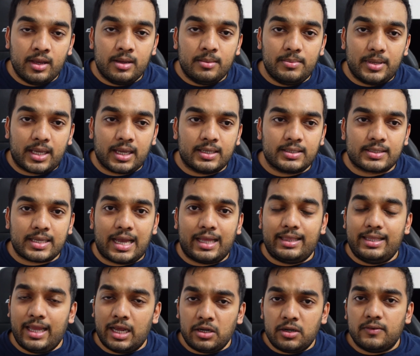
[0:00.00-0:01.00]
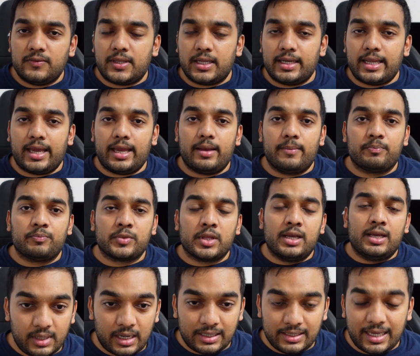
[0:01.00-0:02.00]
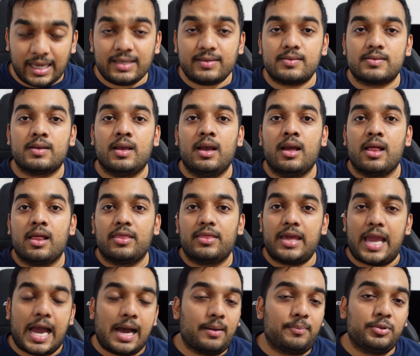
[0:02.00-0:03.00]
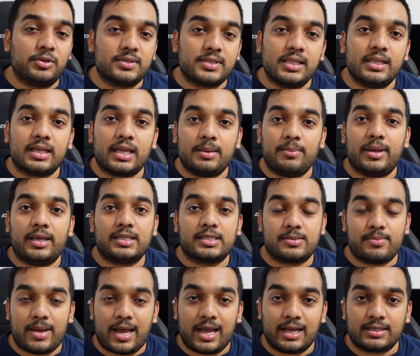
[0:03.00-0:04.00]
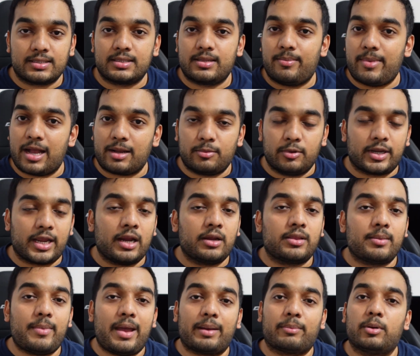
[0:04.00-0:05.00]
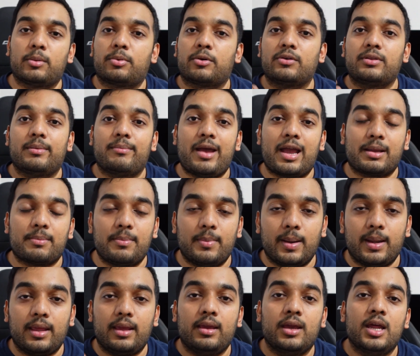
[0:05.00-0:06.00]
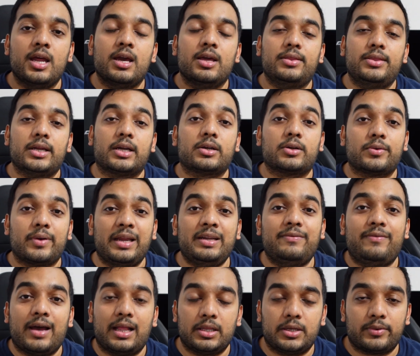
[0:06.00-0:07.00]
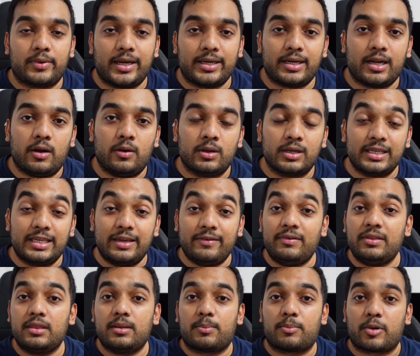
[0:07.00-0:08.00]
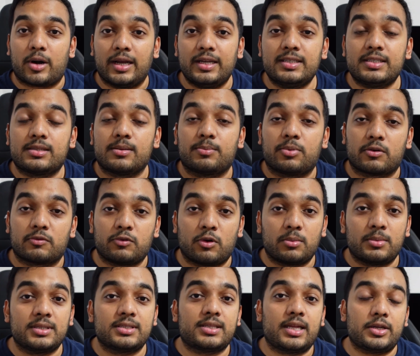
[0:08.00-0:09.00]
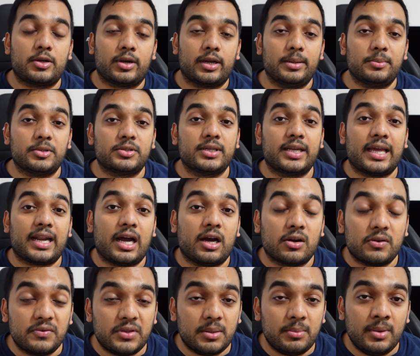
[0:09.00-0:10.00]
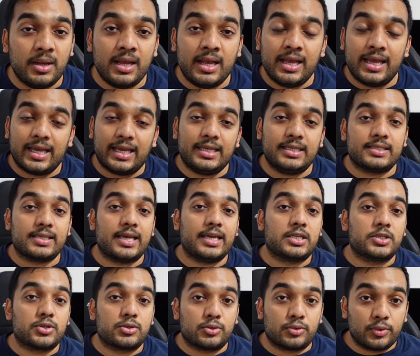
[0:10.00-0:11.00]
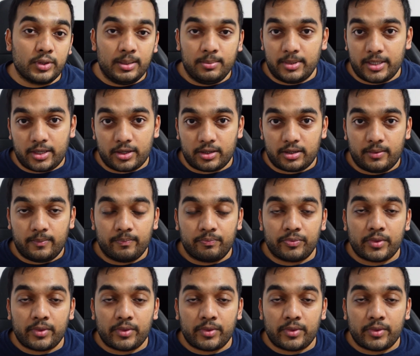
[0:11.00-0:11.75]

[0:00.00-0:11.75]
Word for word: Because at the end of the day, yes, the Apple Silicon-based Macs, the MacBook Air, the MacBook Pro, the Mac Mini, they're great value right now. Given the price, the performance that you're able to get out of them is extremely good.